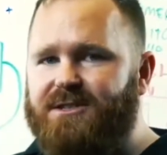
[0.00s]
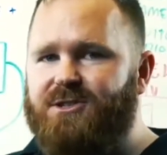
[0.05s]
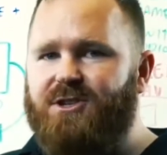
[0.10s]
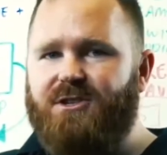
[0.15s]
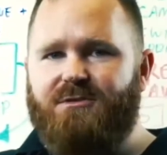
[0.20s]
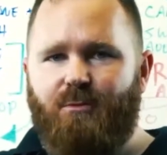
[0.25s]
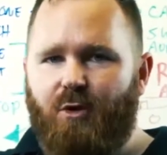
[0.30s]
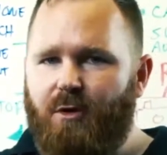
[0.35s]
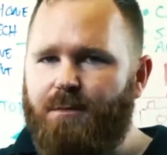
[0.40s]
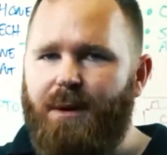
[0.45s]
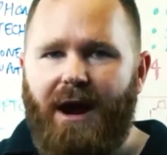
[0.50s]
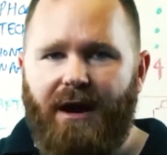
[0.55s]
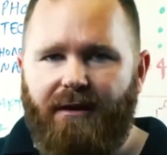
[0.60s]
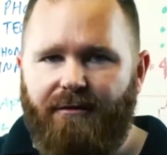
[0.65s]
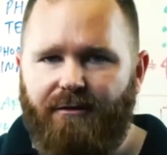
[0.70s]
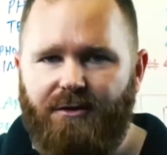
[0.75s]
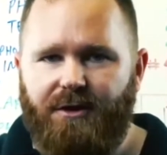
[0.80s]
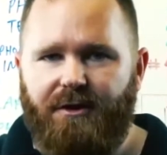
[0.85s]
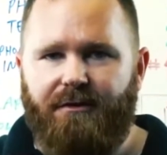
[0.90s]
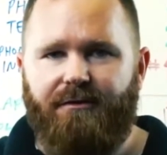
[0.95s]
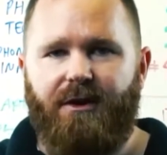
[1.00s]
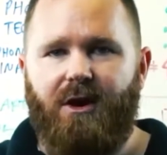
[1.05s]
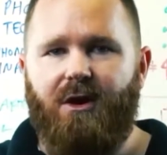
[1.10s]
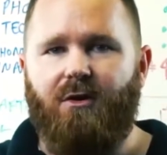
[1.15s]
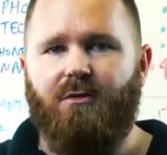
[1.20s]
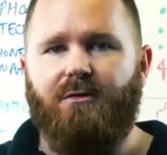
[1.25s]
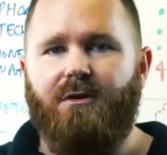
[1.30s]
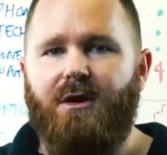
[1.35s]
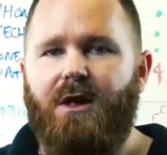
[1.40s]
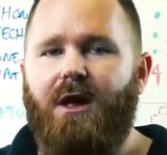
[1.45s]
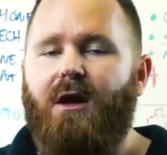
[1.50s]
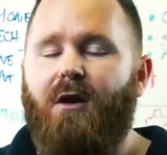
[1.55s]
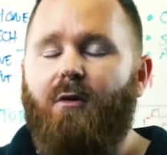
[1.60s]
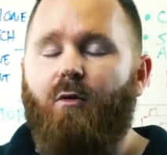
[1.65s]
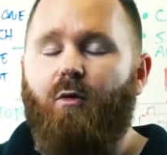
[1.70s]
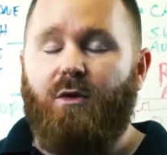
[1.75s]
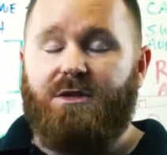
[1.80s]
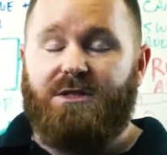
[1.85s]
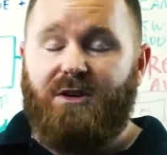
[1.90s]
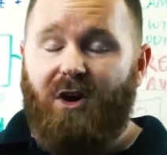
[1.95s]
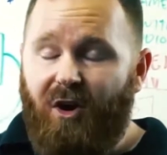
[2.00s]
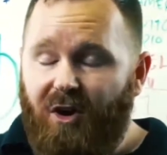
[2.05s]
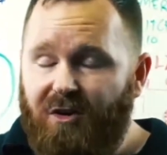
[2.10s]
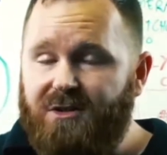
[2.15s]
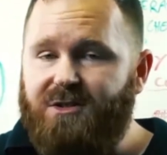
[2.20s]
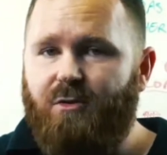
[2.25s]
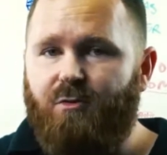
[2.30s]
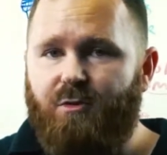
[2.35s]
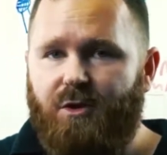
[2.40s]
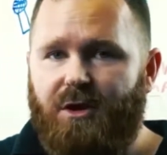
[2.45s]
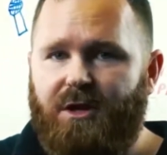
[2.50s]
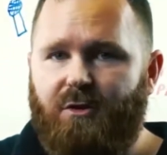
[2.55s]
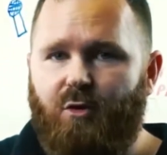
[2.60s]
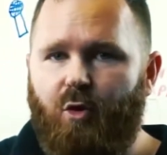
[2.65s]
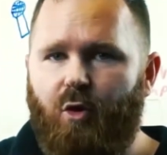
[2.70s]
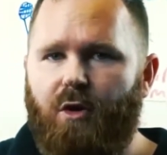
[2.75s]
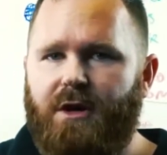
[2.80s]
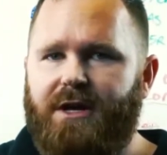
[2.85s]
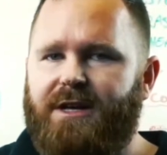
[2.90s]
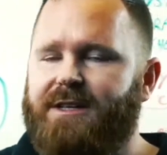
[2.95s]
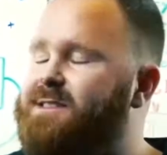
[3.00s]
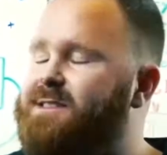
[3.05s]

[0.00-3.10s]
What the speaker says: is it's just more powerful than your phone. What's also really cool